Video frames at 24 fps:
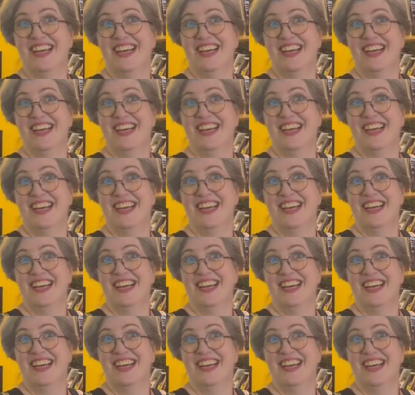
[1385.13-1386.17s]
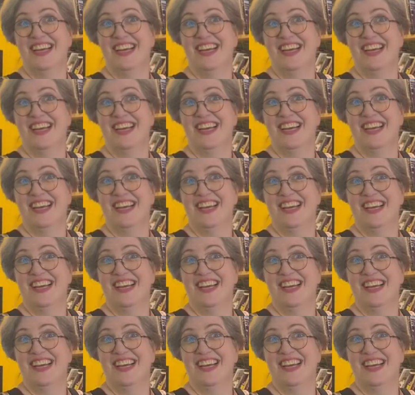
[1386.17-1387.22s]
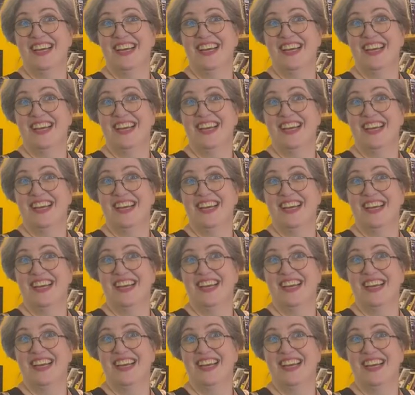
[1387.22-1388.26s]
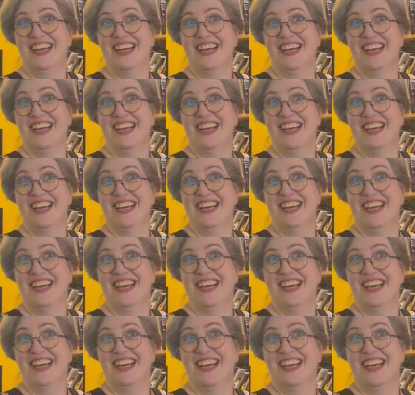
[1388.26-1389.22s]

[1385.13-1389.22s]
This person isn't speaking.